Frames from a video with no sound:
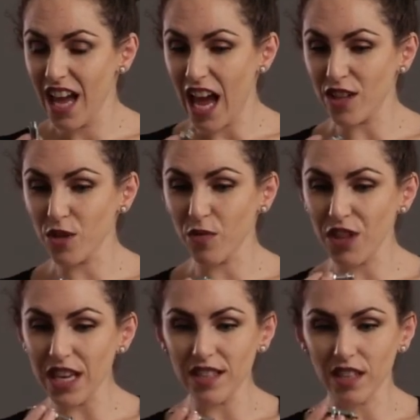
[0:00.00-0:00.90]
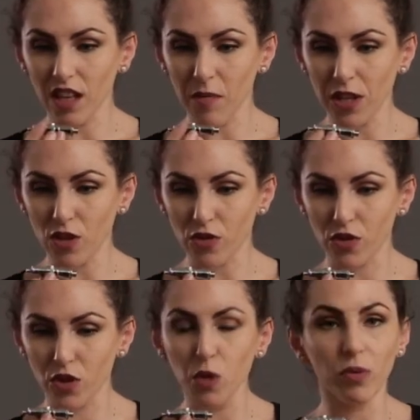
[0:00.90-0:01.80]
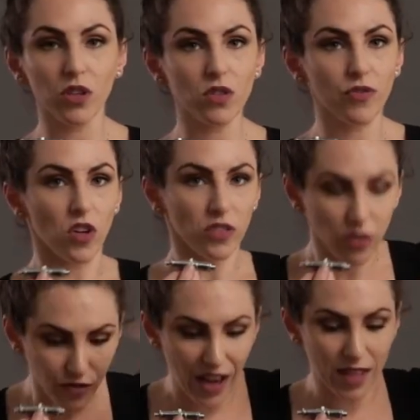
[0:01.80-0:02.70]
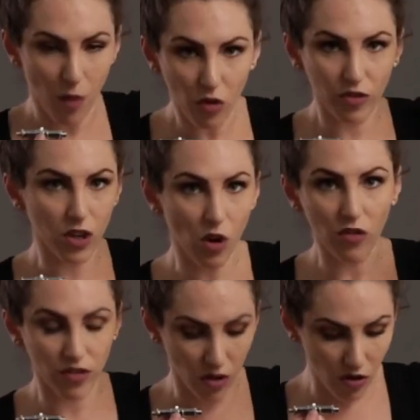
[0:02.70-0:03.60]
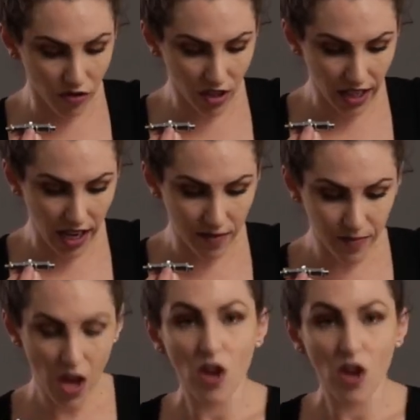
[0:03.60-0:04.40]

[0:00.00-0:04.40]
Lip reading: And so these, I mean, they're super useful. You'll find them over and over and over again.